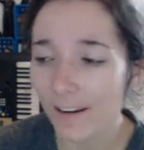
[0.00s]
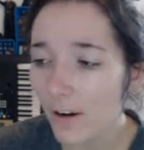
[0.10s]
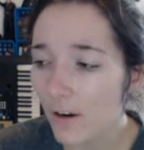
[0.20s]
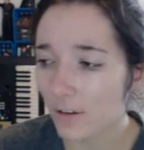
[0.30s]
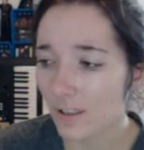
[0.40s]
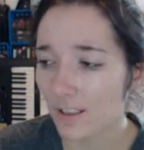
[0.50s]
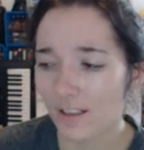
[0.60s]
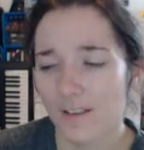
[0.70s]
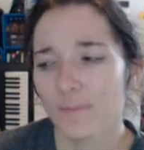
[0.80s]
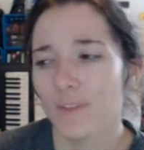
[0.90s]
oh,
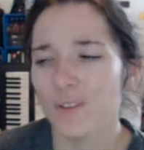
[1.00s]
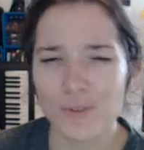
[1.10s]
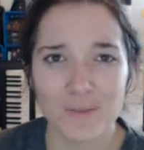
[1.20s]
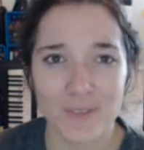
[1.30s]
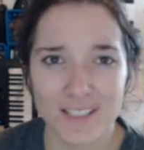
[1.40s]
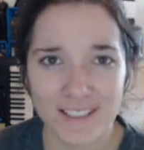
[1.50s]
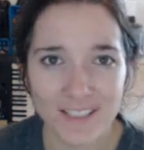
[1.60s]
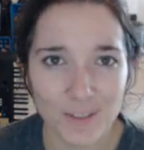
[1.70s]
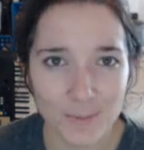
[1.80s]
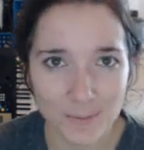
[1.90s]
you shouldn't be taking
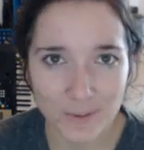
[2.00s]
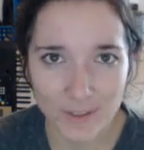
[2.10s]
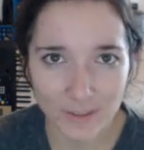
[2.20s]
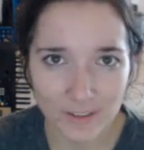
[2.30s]
omeprazole